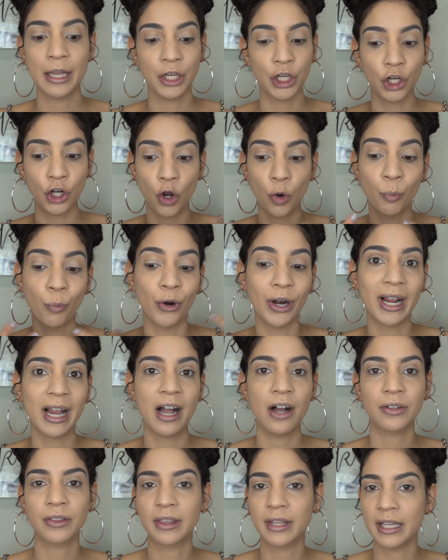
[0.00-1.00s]
you know, bring
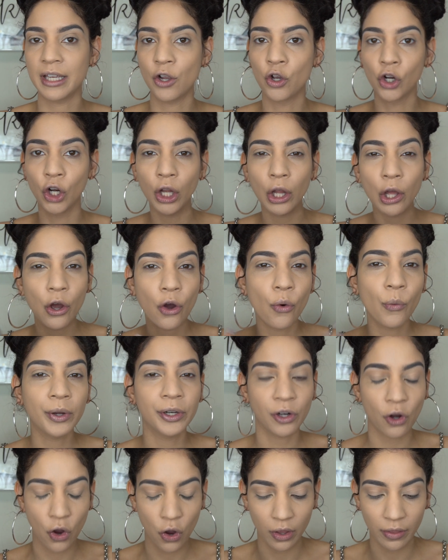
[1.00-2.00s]
out the glow
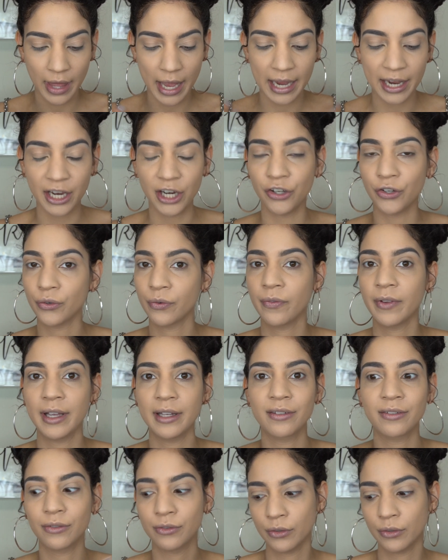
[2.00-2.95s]
and all that in your face.